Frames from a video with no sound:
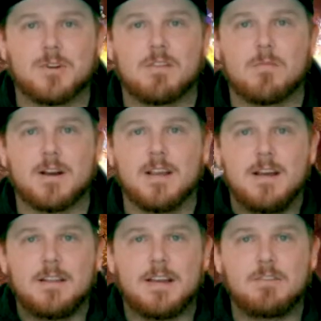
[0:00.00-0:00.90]
it going, everybody?
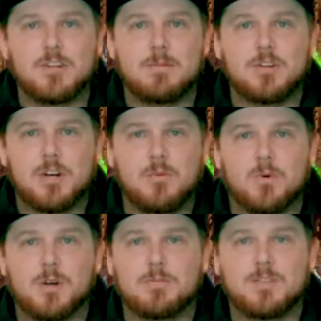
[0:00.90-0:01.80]
Thank you for checking my channel and
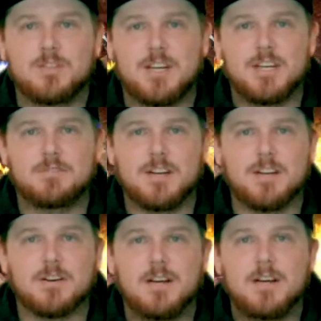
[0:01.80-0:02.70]
welcome to today's
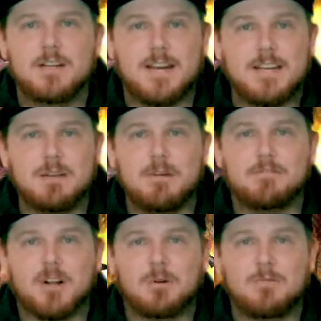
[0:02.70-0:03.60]
video. Today's gonna be a
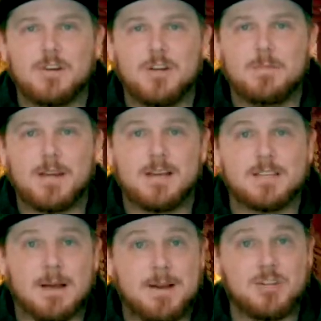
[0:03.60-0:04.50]
follow-up video
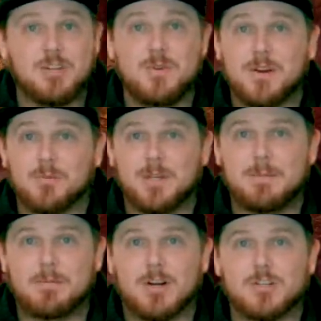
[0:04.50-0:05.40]
because I'm actually doing a really
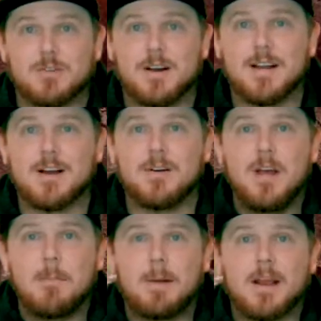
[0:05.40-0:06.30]
big project right now,
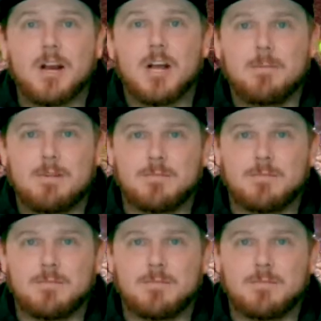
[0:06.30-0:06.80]
but I got a comment